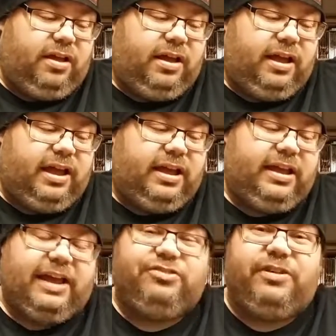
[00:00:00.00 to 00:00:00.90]
I
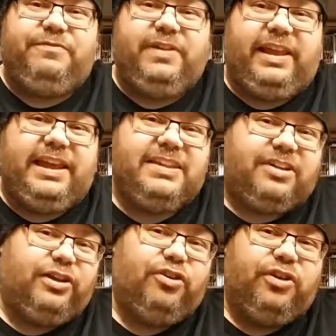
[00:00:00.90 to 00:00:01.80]
sort of feel like he's
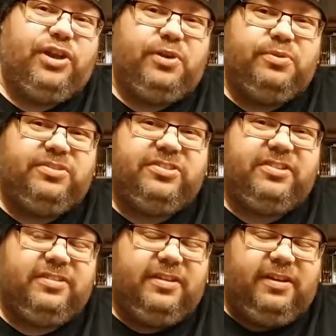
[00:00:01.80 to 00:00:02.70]
underused.
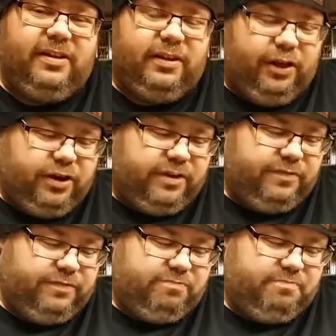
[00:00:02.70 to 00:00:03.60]
You could have
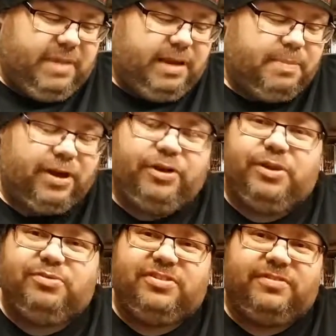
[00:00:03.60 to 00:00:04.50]
made better
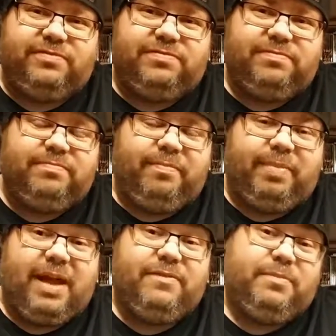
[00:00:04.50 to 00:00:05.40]
use of
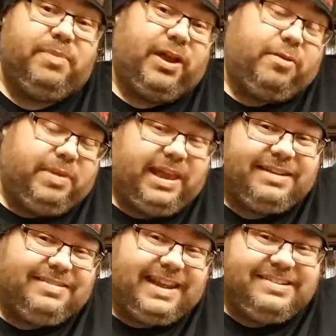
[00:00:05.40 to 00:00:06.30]
having him there, but
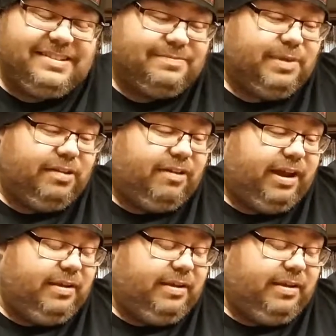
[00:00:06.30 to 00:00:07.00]
that's just me, right?